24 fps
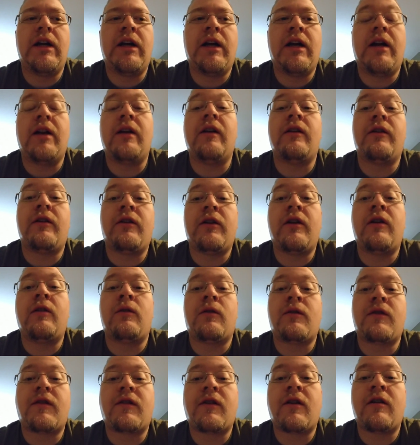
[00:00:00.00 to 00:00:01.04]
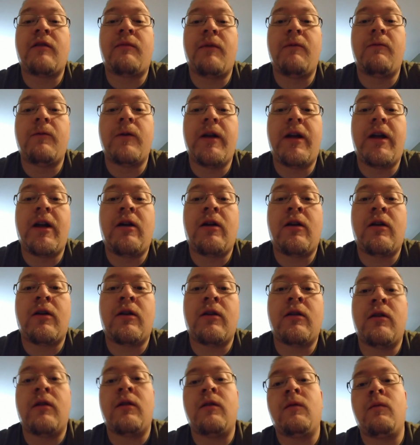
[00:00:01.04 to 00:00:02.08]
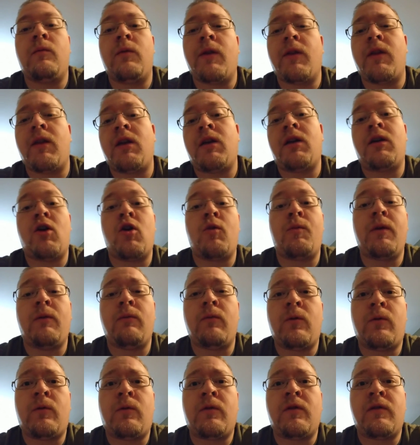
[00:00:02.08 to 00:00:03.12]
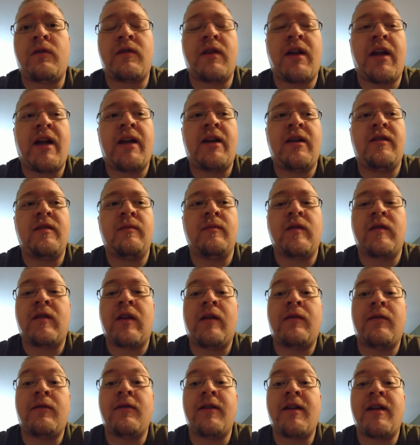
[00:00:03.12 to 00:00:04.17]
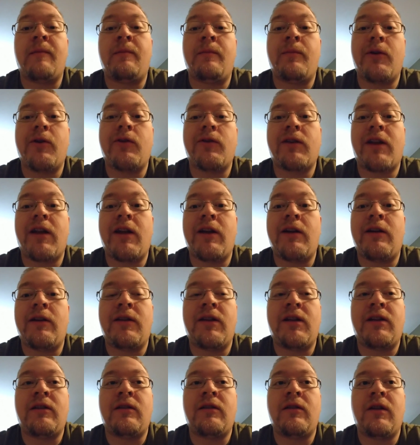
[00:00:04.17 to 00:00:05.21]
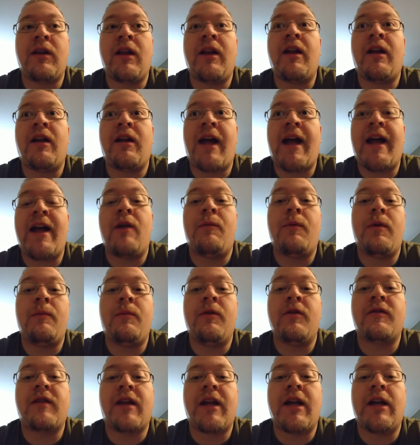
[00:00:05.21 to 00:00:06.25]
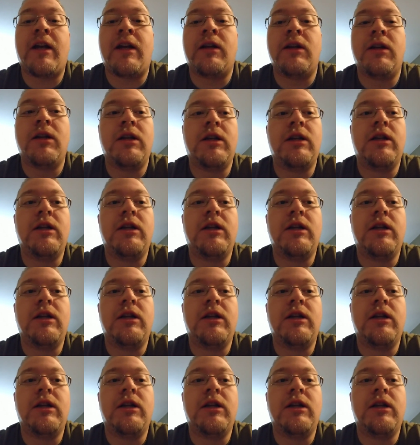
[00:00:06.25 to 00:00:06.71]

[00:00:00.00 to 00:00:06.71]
I took a Coldstars, my free character, with the open rules, added some stuff. So it's got a burst cannon, the high output burst cannon.